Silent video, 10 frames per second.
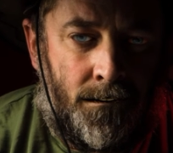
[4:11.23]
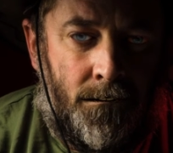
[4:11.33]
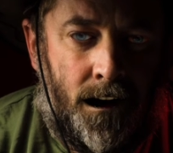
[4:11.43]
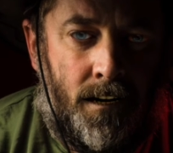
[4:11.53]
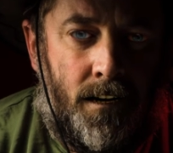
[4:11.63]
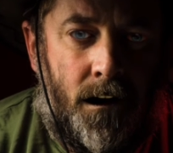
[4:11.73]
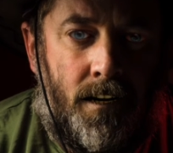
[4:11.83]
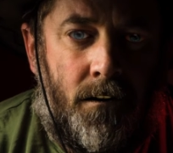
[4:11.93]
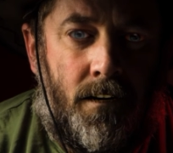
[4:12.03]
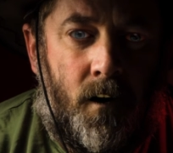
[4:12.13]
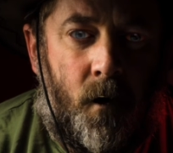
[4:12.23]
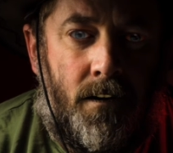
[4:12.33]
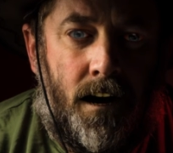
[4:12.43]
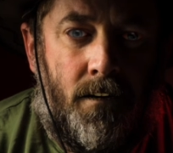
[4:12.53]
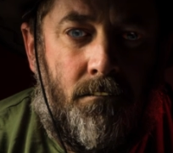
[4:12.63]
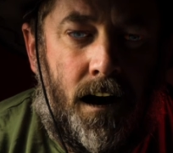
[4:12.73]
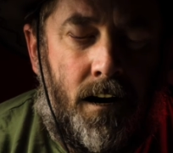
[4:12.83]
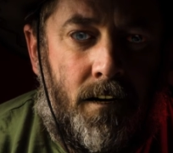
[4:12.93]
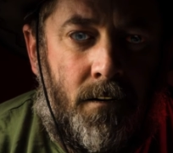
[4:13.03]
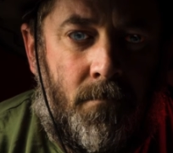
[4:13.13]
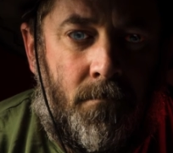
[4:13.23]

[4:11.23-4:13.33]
but it must be taught as a fact,